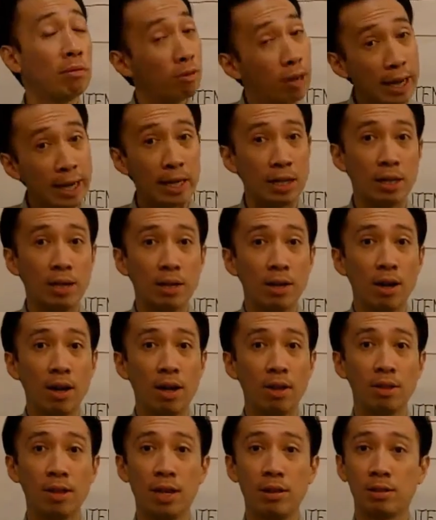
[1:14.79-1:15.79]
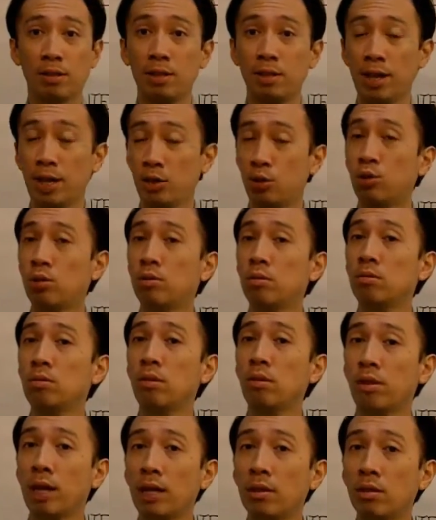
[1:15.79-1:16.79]
read, and that's a
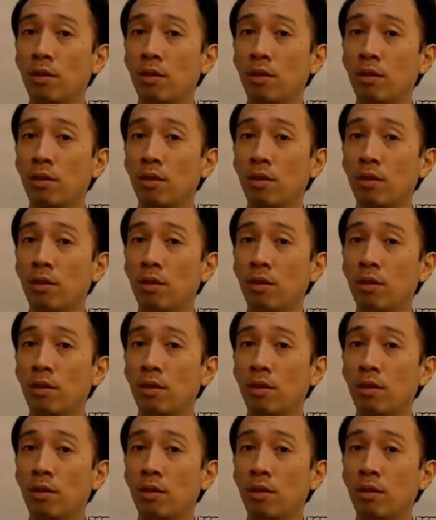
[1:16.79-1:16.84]
natural thing.